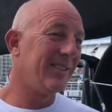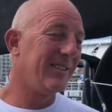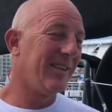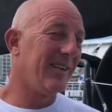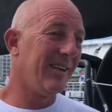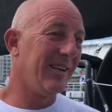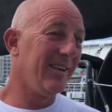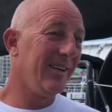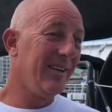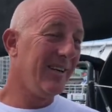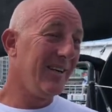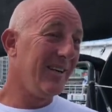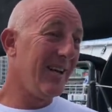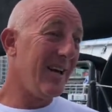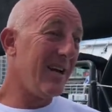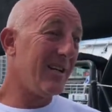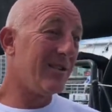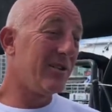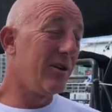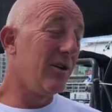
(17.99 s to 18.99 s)
So,
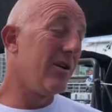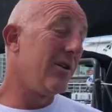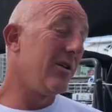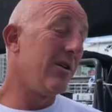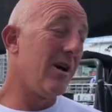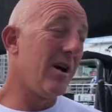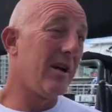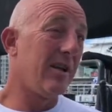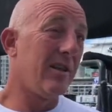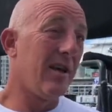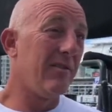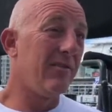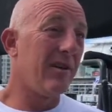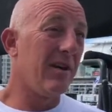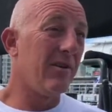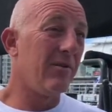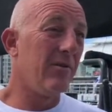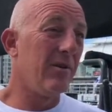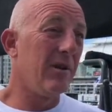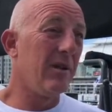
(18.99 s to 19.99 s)
yeah, it's good. Like, they've
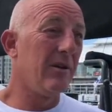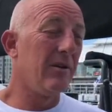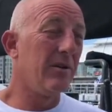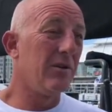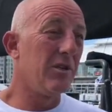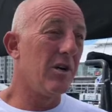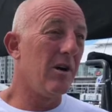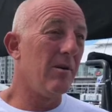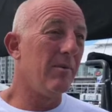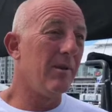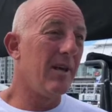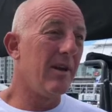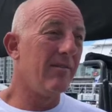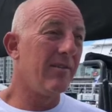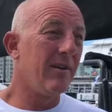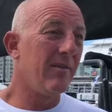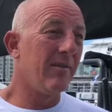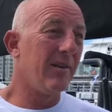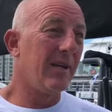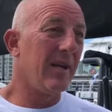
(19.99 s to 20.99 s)
done a really good job and they've
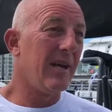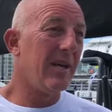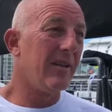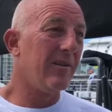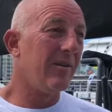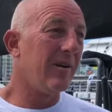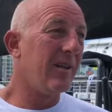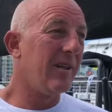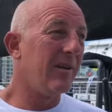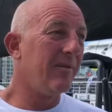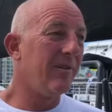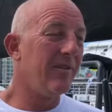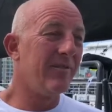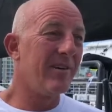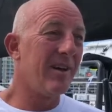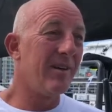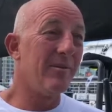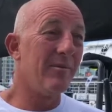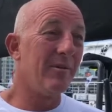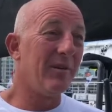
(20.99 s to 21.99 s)
kept together, and I think we've
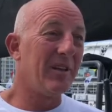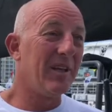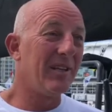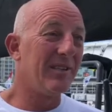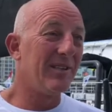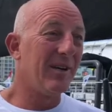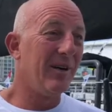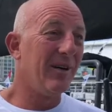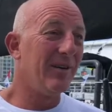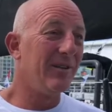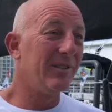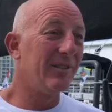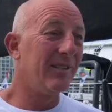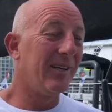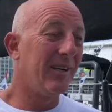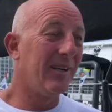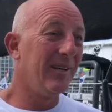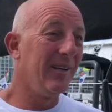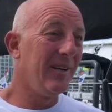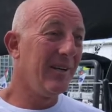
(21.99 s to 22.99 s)
kept them on their toes.
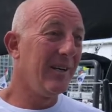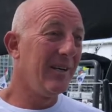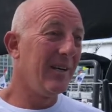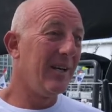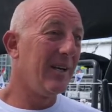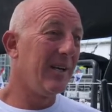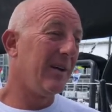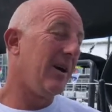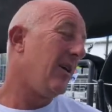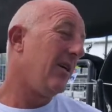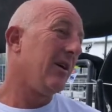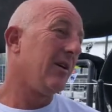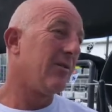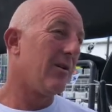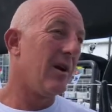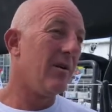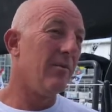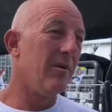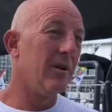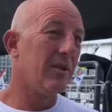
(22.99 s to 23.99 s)
So, yeah, I think
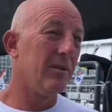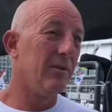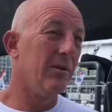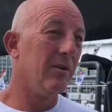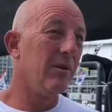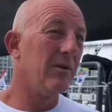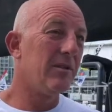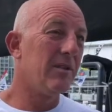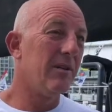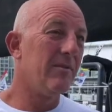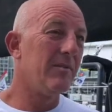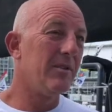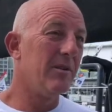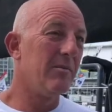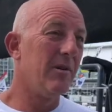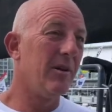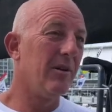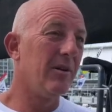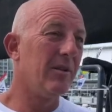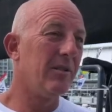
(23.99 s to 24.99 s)
great work to all the teams,
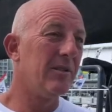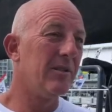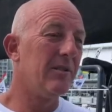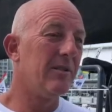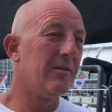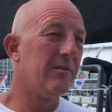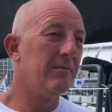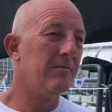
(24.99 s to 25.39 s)
to be honest.